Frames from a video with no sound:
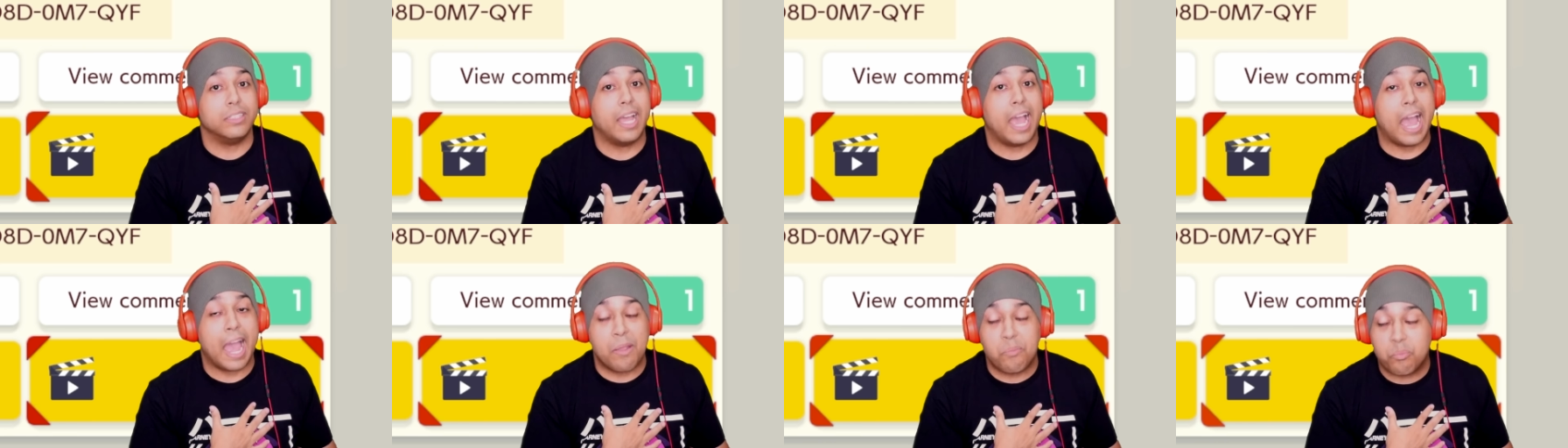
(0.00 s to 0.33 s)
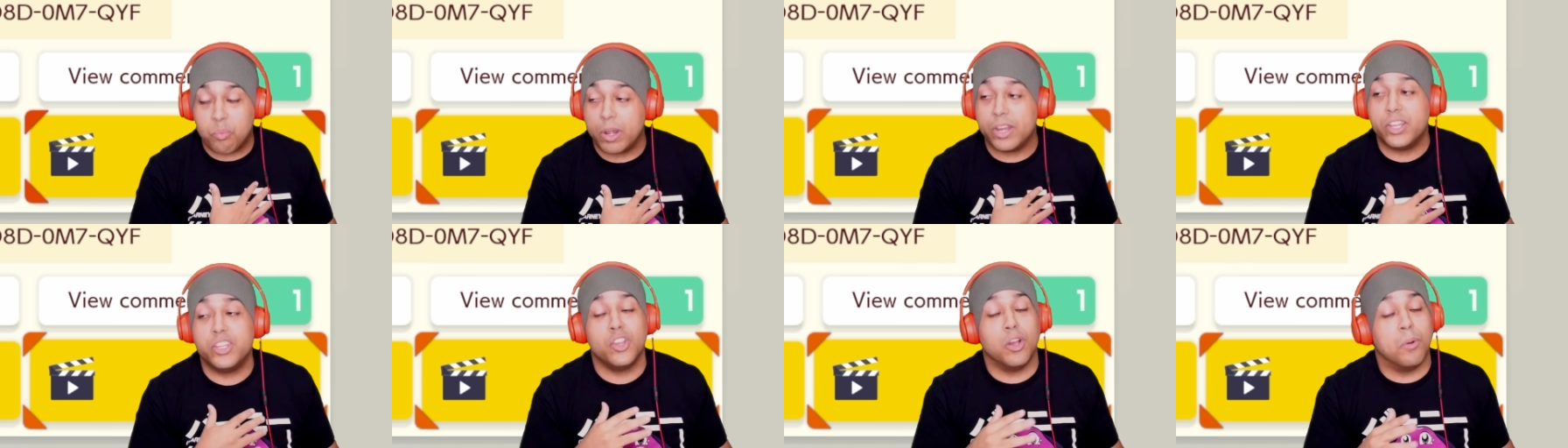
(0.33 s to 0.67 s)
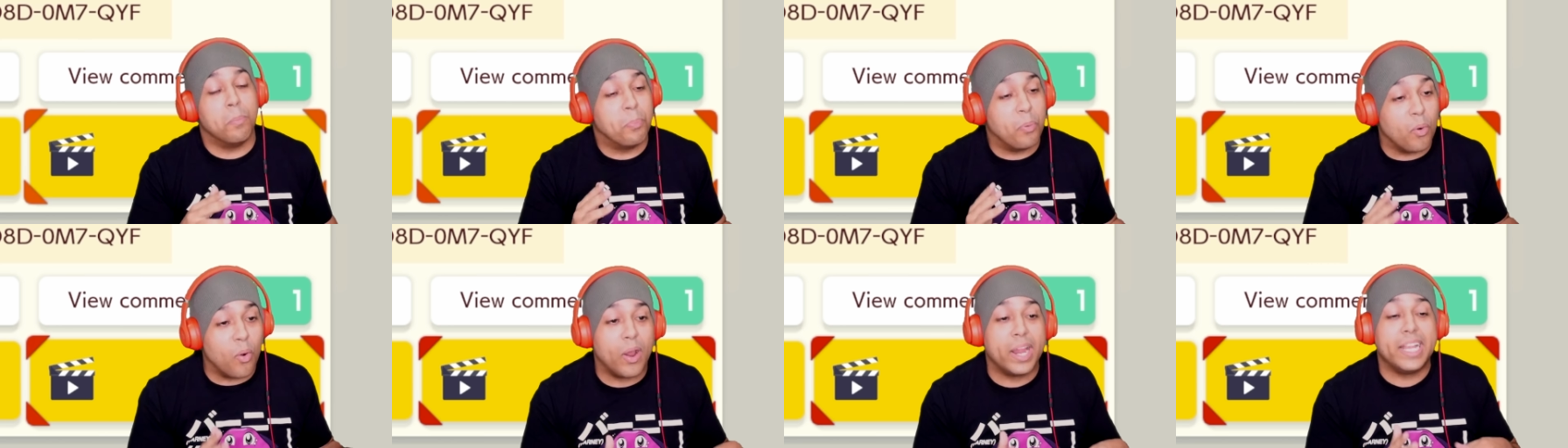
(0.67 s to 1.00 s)
I Your
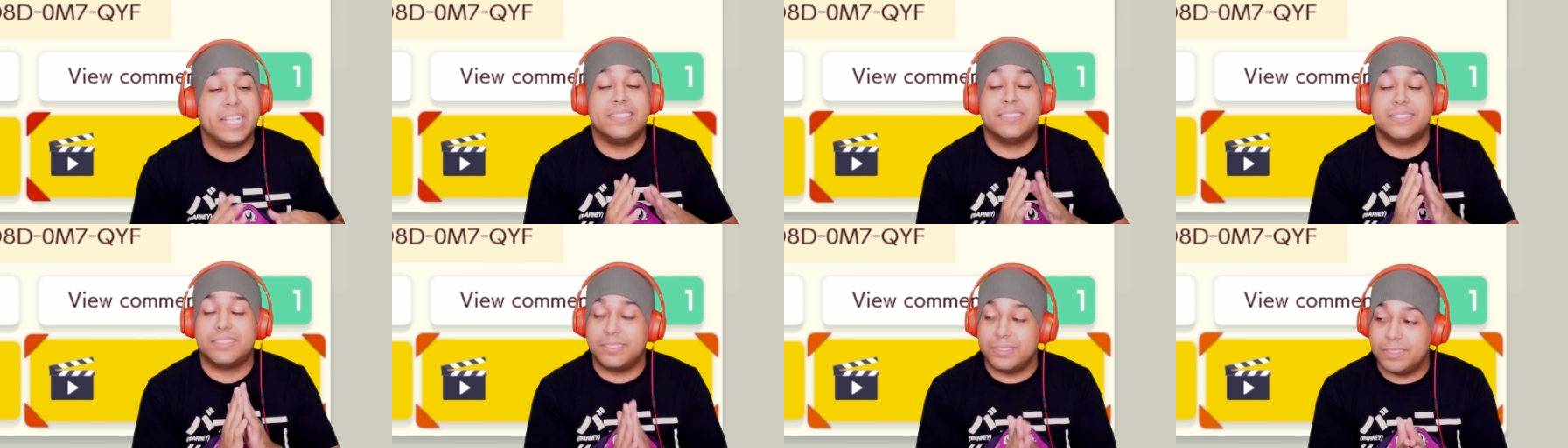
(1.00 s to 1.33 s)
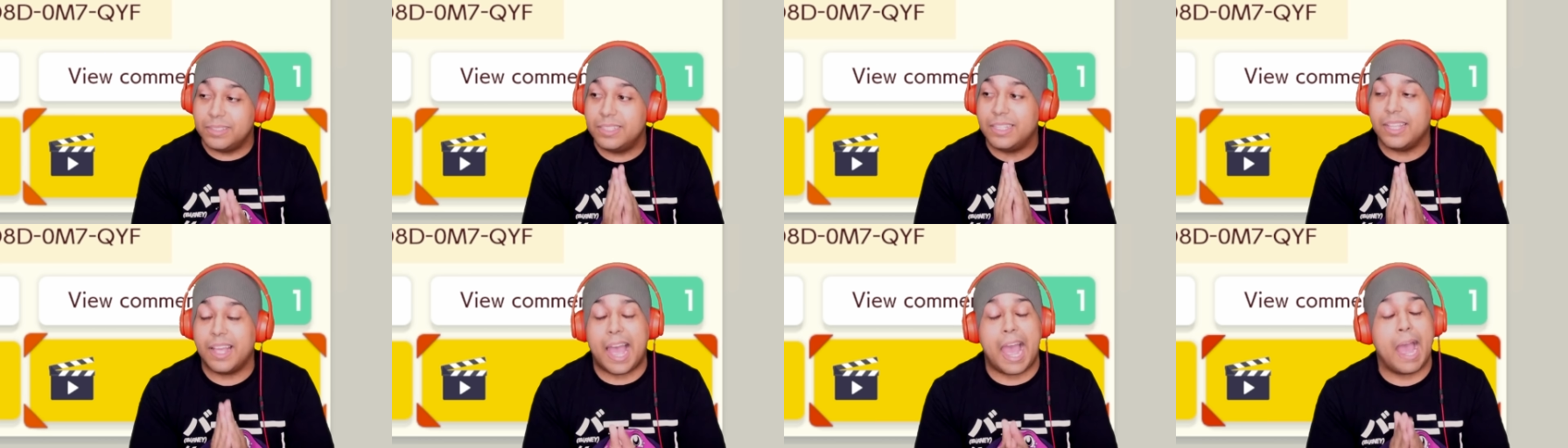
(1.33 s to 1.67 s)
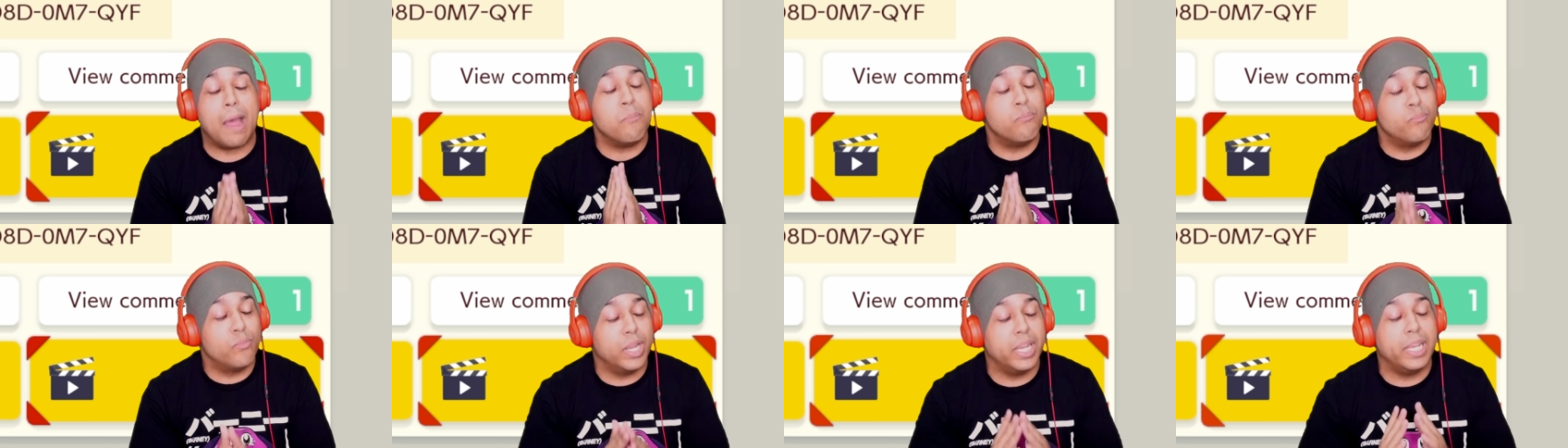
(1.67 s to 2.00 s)
boy,
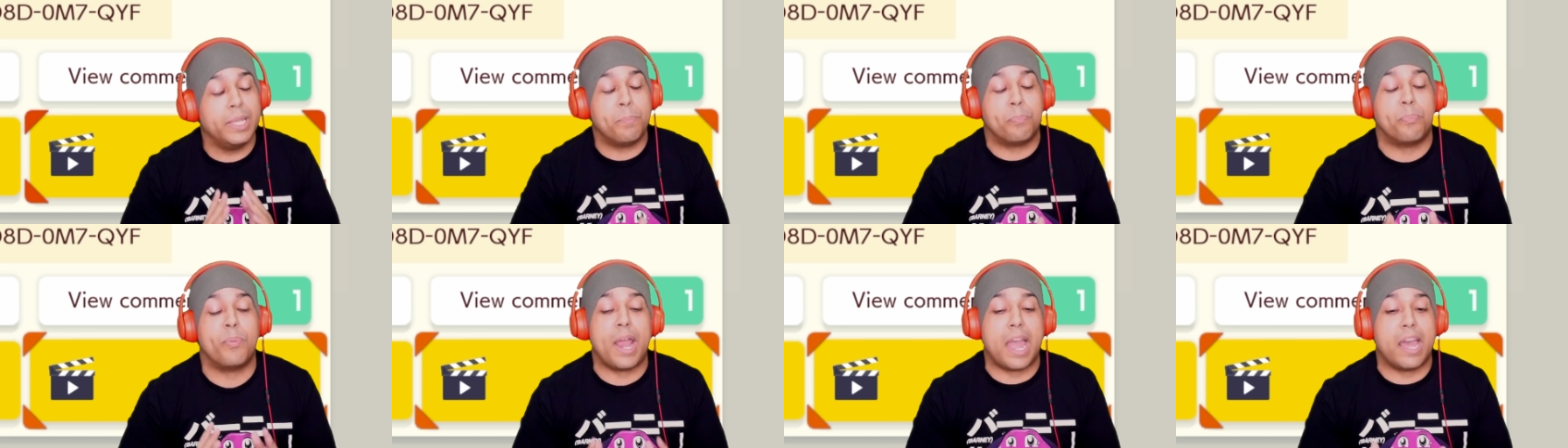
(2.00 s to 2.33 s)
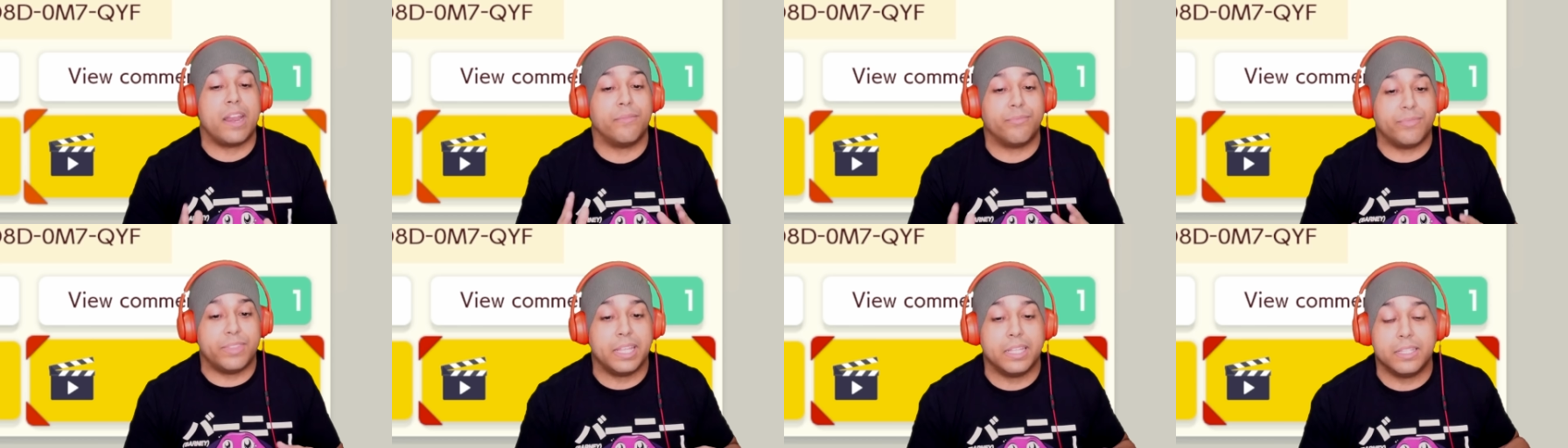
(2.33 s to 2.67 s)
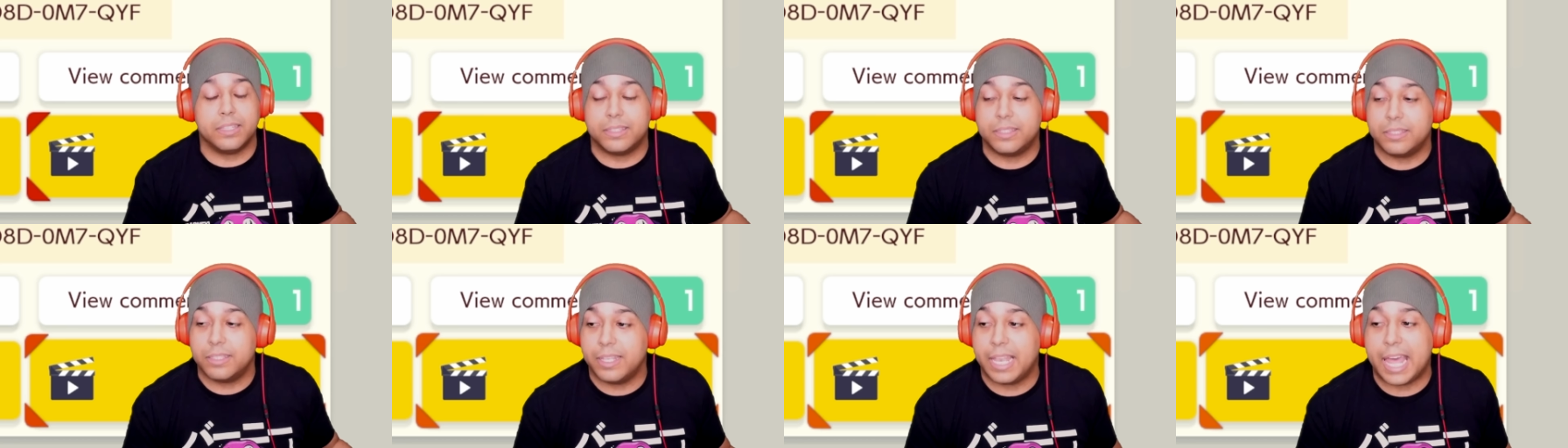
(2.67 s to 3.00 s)
I'm really proud of the
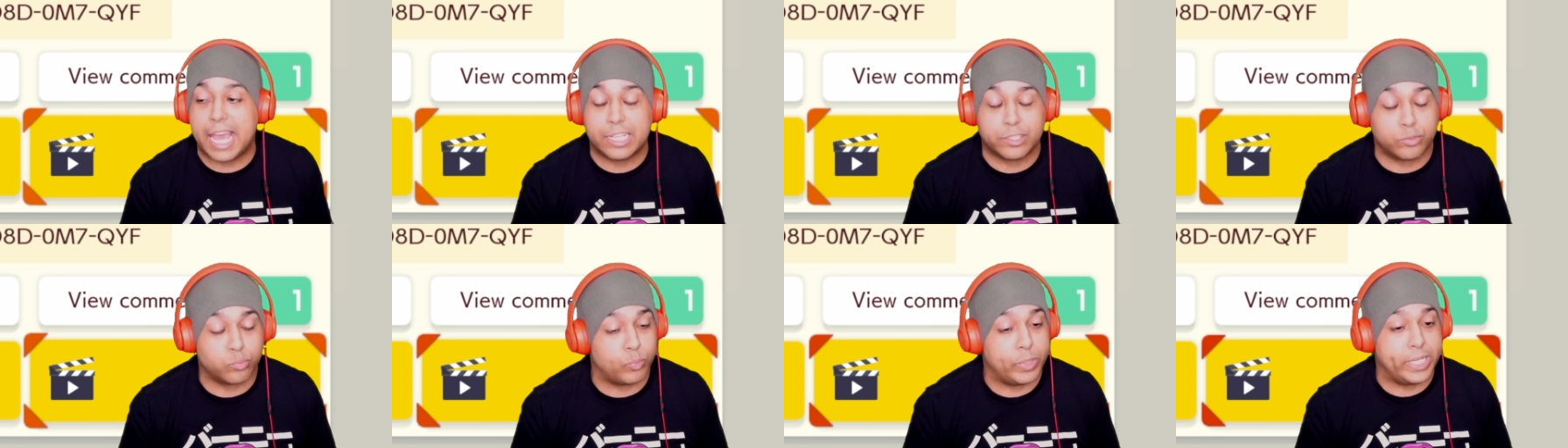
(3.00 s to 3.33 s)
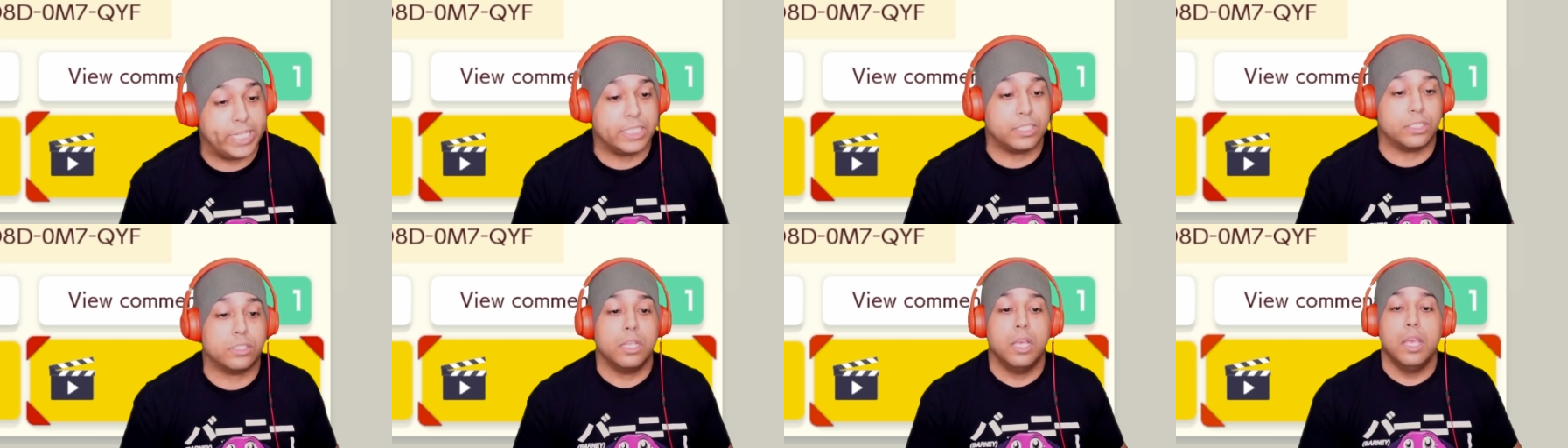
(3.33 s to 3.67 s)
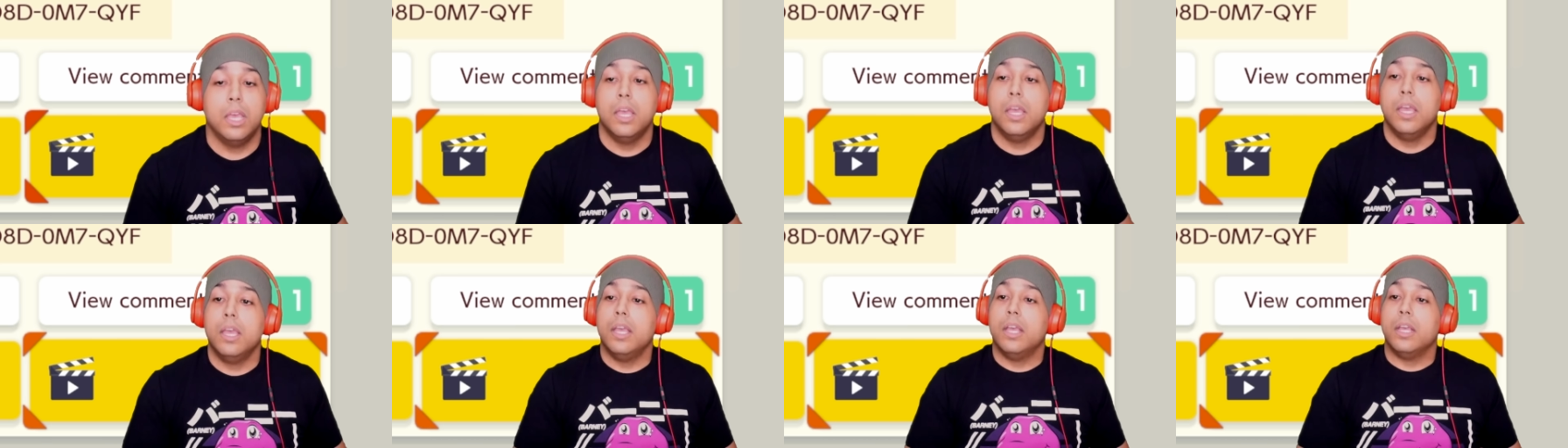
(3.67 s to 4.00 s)
last week's.
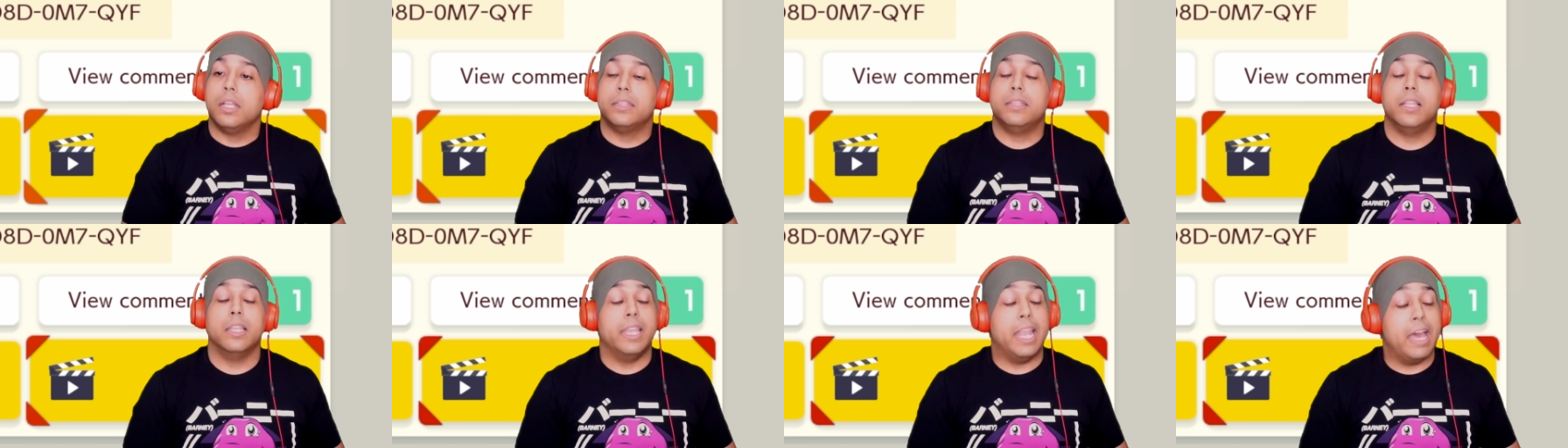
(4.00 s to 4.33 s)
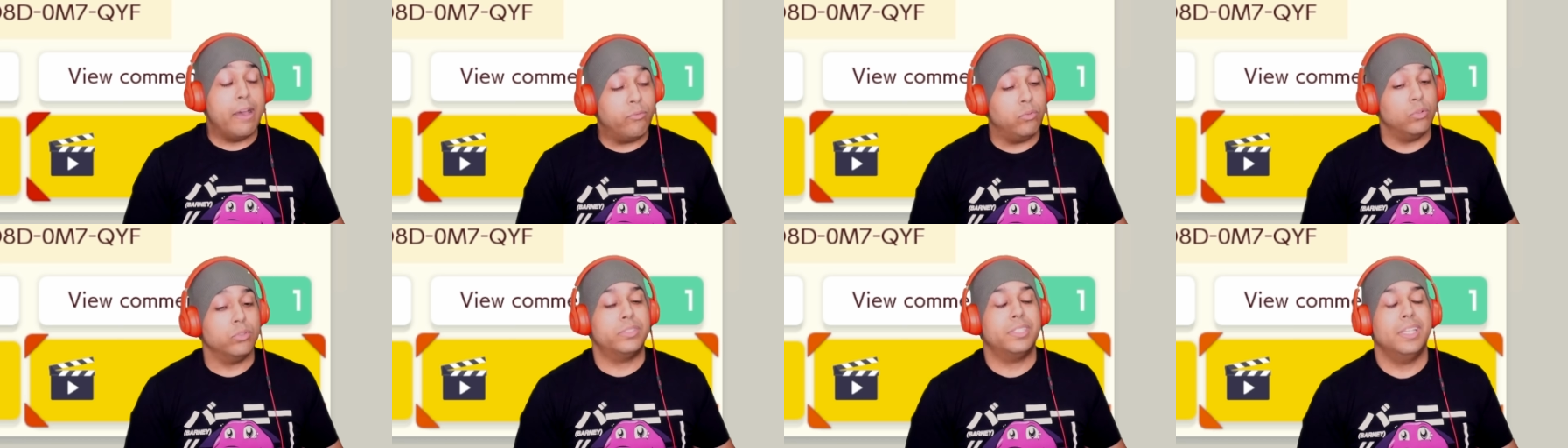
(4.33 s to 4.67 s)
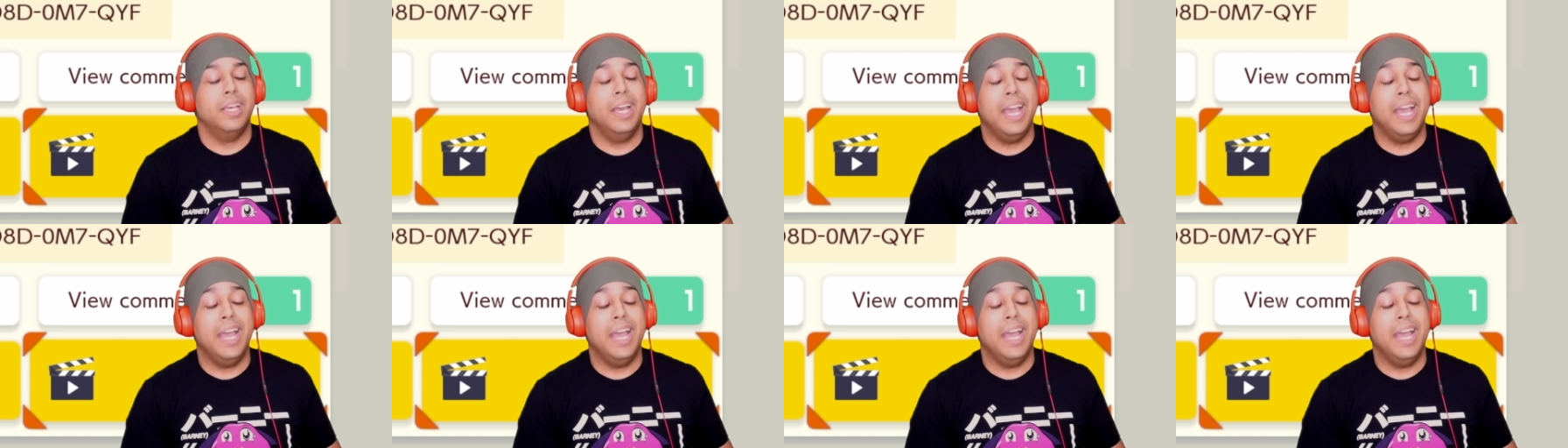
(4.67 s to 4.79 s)
The levels.